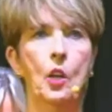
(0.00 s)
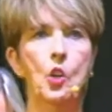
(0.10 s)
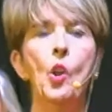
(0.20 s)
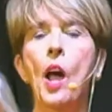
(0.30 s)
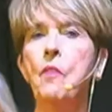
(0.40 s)

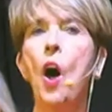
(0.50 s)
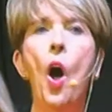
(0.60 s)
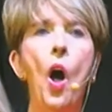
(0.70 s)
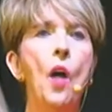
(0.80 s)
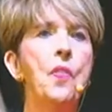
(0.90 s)
you love
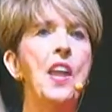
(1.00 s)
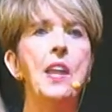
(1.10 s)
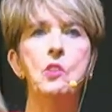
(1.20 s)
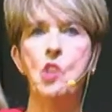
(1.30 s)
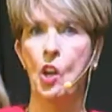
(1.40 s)
all
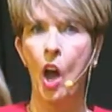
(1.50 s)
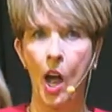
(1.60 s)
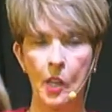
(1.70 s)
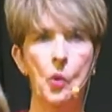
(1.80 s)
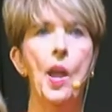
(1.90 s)
things that
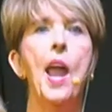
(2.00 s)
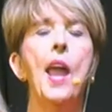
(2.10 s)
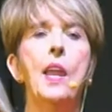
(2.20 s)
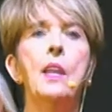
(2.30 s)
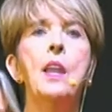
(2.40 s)
God
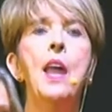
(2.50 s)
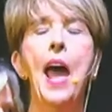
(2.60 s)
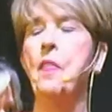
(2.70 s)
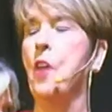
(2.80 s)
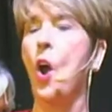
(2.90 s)
created.
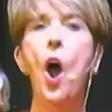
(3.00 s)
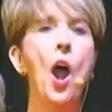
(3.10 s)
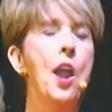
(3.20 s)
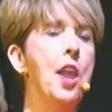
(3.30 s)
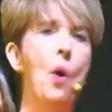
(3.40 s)
And there
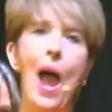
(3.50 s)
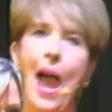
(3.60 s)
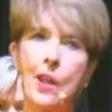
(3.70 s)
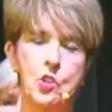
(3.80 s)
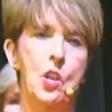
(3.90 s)
are no
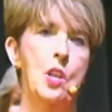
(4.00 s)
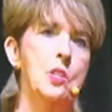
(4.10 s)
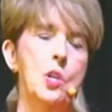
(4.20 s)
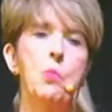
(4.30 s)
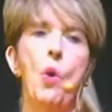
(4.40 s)

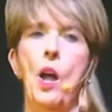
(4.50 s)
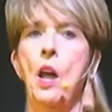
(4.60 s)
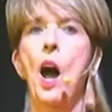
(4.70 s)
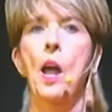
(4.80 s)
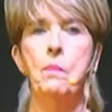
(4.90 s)
accidents in what
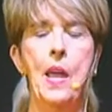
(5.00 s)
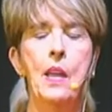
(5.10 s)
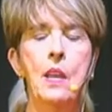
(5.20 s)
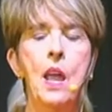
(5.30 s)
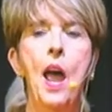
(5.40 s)
God
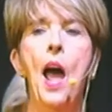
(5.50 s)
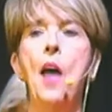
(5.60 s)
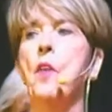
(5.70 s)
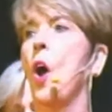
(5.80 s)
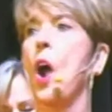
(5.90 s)
meant, and
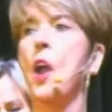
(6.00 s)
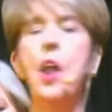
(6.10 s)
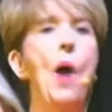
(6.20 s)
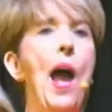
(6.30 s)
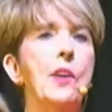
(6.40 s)
there are
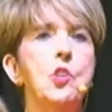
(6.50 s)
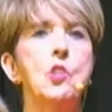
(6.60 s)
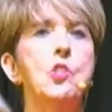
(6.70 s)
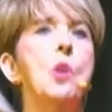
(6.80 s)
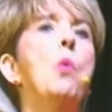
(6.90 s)
no
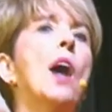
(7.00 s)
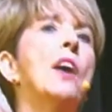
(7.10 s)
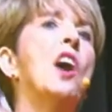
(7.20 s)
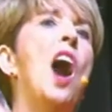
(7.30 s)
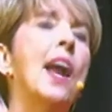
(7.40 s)
accidents in what
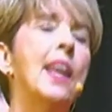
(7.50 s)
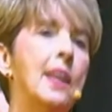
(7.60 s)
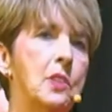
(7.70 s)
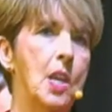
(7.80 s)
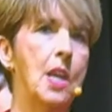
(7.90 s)
God
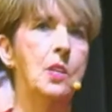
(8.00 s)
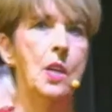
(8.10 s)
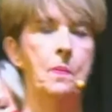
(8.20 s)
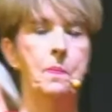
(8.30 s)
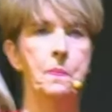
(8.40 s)

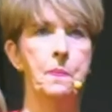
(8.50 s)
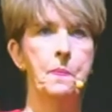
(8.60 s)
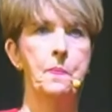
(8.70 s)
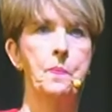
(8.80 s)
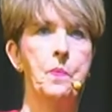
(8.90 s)
intended. Yeah.
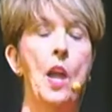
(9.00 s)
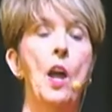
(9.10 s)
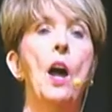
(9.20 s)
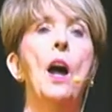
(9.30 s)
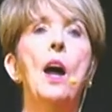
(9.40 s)

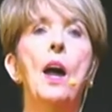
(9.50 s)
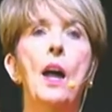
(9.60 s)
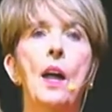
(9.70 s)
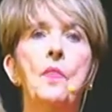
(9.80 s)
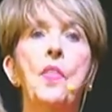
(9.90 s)

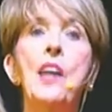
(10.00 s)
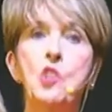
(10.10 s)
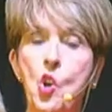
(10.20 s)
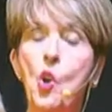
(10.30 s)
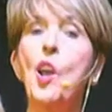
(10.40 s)
That's
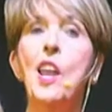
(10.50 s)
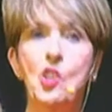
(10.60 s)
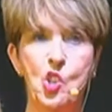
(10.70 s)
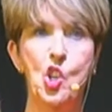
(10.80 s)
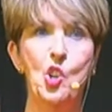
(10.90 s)
your
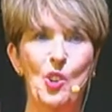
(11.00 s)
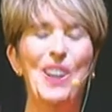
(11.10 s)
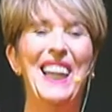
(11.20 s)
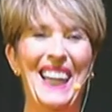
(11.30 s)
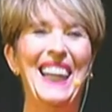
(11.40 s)
issue,
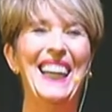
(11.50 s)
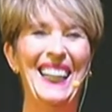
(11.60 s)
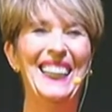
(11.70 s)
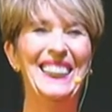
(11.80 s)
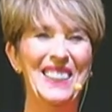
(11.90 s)

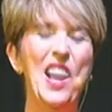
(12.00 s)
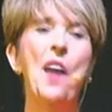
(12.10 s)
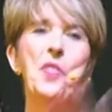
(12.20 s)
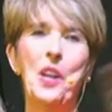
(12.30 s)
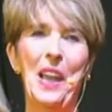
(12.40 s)

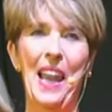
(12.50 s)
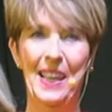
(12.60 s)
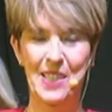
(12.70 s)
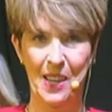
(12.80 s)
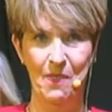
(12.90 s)
not the
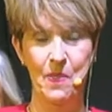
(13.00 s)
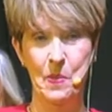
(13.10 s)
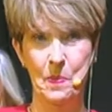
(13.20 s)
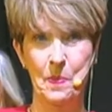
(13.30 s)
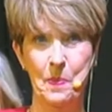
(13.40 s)
collective.
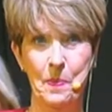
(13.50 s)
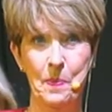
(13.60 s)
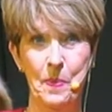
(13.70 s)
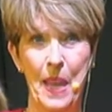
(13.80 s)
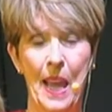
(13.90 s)

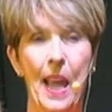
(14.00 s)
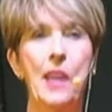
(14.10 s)
And